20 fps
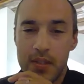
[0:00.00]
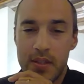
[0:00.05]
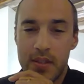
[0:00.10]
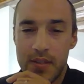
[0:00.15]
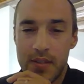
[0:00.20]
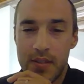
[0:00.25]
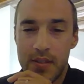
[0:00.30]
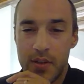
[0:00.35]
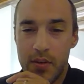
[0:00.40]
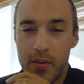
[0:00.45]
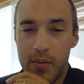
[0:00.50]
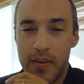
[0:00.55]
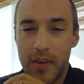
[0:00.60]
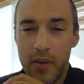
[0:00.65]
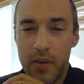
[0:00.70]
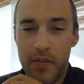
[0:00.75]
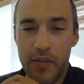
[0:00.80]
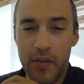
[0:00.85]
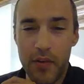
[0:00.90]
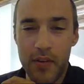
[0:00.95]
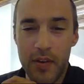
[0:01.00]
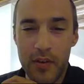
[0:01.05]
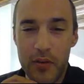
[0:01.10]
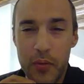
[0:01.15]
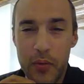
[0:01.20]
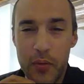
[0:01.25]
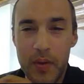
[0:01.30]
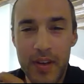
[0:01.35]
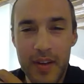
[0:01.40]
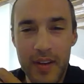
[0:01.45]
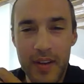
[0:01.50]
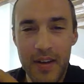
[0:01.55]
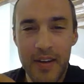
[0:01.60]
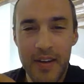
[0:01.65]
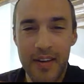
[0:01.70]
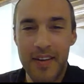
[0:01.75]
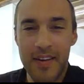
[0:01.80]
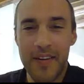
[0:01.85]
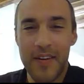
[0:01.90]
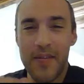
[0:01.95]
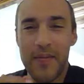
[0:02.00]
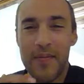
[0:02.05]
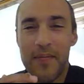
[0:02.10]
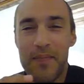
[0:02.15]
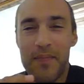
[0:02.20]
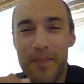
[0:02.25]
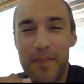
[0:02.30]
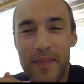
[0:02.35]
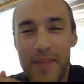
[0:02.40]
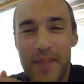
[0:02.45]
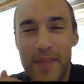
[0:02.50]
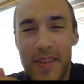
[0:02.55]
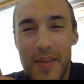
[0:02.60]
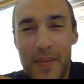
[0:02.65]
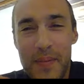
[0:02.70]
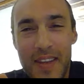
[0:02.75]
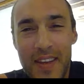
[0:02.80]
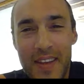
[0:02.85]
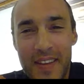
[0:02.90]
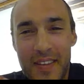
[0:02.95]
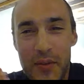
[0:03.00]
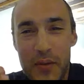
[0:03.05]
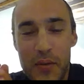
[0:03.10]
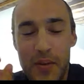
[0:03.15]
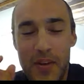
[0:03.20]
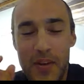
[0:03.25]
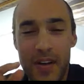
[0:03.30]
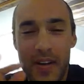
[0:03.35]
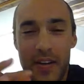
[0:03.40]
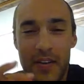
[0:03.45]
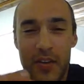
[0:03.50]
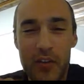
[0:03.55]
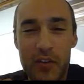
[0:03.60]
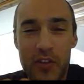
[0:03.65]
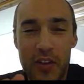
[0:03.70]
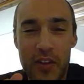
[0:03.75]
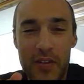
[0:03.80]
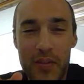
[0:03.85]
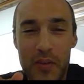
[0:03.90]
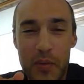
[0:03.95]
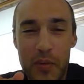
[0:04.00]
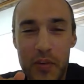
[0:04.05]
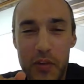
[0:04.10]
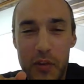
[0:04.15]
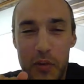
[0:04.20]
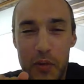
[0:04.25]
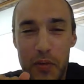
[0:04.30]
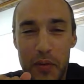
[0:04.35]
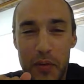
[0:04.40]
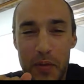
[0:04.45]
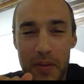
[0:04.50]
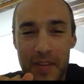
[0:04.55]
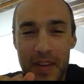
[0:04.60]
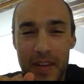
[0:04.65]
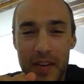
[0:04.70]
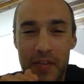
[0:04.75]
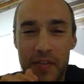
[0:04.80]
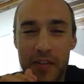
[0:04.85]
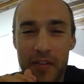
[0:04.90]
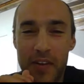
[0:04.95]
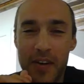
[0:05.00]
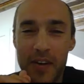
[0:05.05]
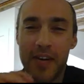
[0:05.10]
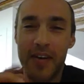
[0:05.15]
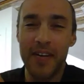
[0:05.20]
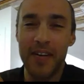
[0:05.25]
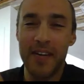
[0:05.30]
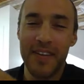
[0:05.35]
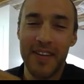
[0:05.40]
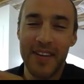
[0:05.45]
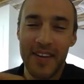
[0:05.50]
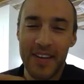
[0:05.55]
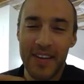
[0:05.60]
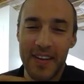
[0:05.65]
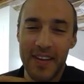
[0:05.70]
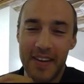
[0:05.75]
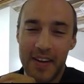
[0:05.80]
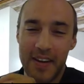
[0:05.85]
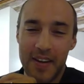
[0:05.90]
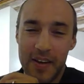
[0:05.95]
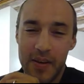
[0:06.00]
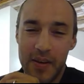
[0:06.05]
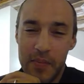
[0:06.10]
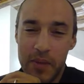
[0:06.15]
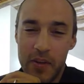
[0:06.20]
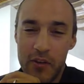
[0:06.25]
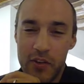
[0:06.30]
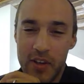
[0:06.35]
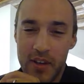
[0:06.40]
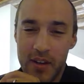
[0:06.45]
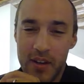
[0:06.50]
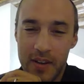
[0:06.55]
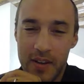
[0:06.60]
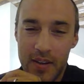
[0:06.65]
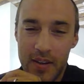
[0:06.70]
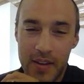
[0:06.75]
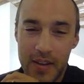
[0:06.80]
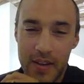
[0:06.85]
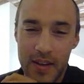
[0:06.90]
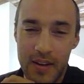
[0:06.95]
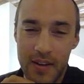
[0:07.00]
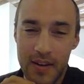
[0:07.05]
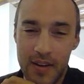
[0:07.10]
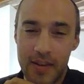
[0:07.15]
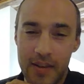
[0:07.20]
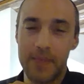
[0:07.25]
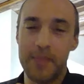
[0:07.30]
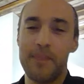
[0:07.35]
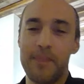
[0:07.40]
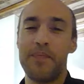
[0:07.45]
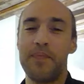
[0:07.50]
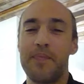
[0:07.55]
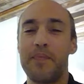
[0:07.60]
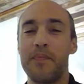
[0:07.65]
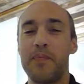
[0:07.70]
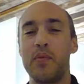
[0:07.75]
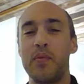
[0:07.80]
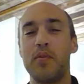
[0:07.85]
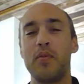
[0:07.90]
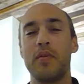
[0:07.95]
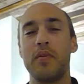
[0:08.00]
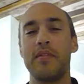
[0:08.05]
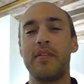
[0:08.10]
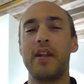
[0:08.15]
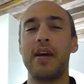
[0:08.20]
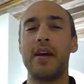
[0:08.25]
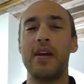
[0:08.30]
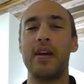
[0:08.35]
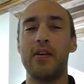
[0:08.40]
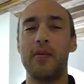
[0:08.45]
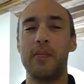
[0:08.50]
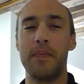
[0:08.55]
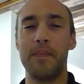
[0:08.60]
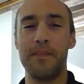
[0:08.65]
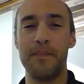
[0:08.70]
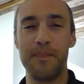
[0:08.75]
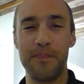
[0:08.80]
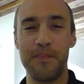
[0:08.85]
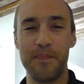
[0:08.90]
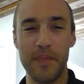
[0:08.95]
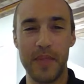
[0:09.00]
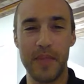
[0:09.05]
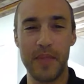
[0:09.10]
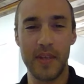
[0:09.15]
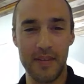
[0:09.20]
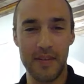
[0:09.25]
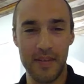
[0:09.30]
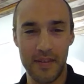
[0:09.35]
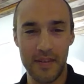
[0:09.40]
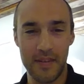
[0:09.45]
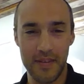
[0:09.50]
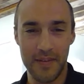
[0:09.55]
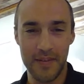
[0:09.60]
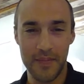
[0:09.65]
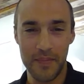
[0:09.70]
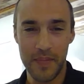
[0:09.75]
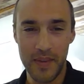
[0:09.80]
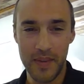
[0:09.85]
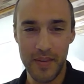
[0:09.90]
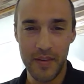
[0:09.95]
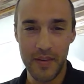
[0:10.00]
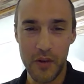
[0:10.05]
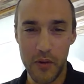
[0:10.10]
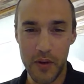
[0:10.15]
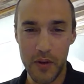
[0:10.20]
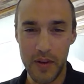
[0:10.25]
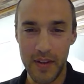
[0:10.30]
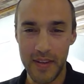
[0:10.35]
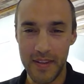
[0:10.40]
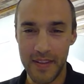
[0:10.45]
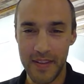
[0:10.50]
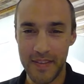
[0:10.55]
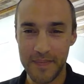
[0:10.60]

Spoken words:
So without further ado, we'll maybe get you the chance to introduce yourself, Michelle, and I'll put your slide up. Please go ahead.